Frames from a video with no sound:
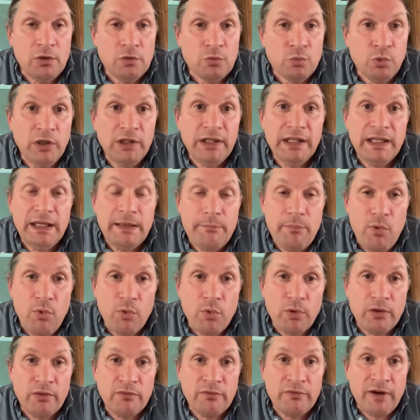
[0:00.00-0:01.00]
really
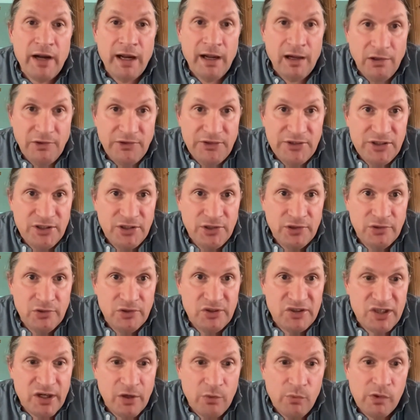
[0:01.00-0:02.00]
important for
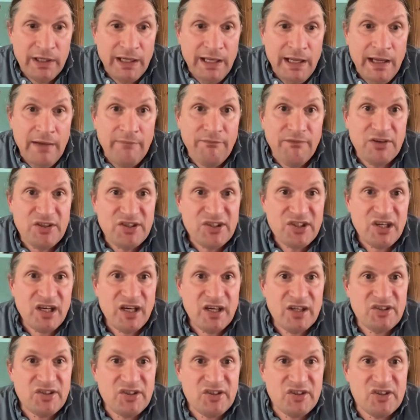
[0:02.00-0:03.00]
altitudes, and I want to
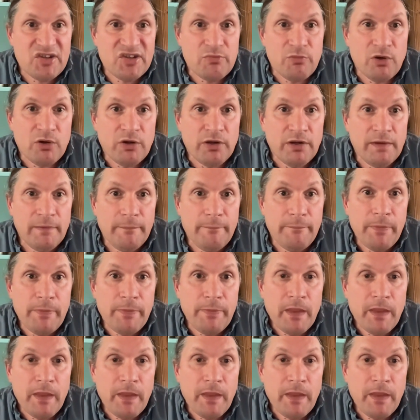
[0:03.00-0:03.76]
emphasize this, Martin,